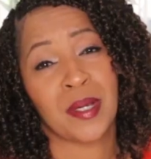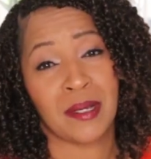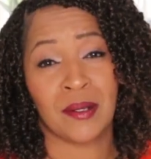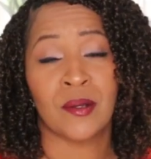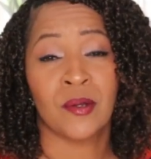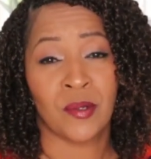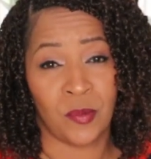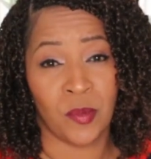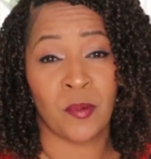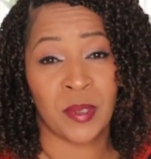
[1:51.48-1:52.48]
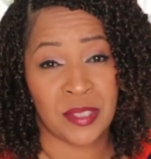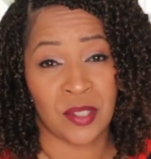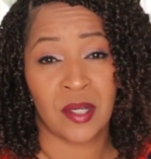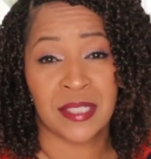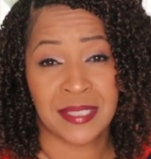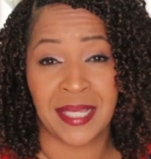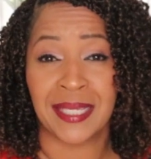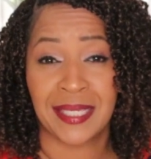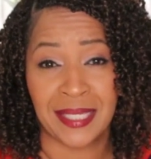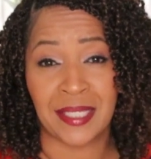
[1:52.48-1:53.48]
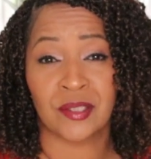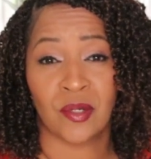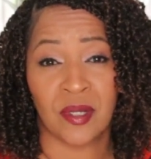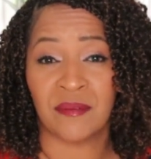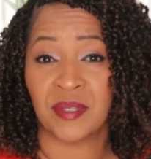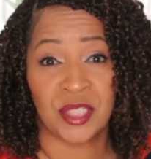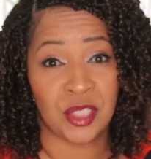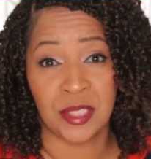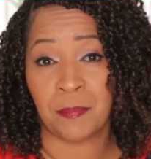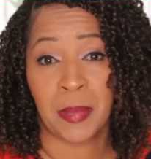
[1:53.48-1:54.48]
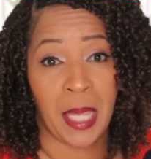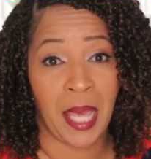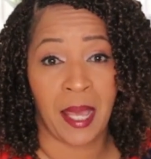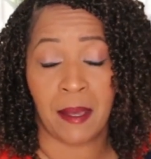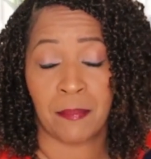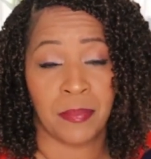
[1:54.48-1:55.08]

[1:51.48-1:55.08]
Well, what we saw is that it kicked off the shiplap